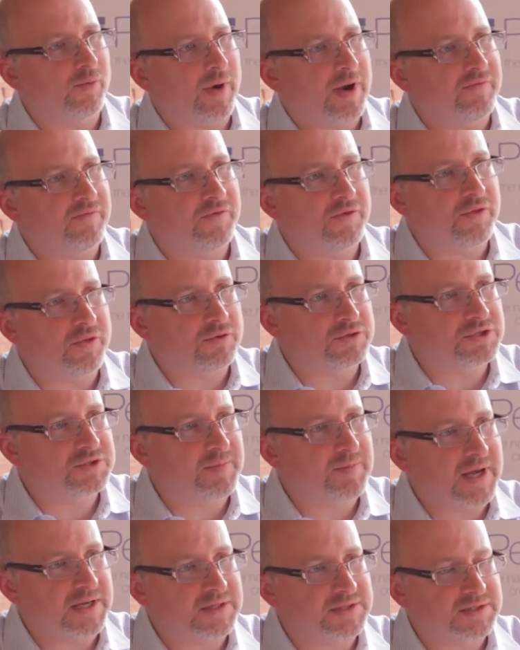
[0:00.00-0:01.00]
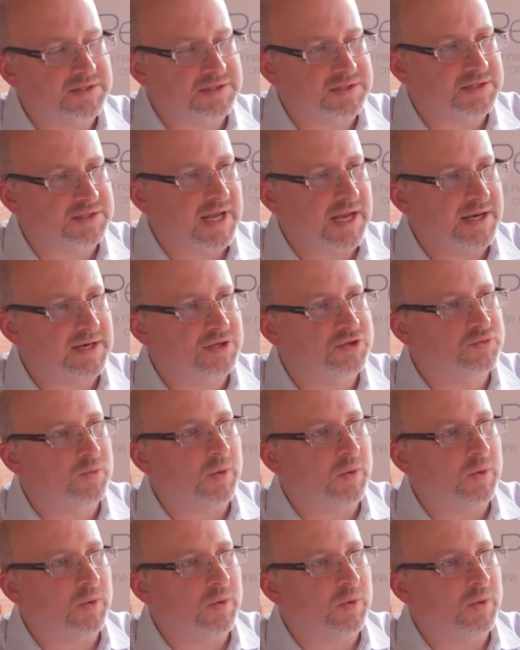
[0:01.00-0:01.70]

rent for those spaces is $10 to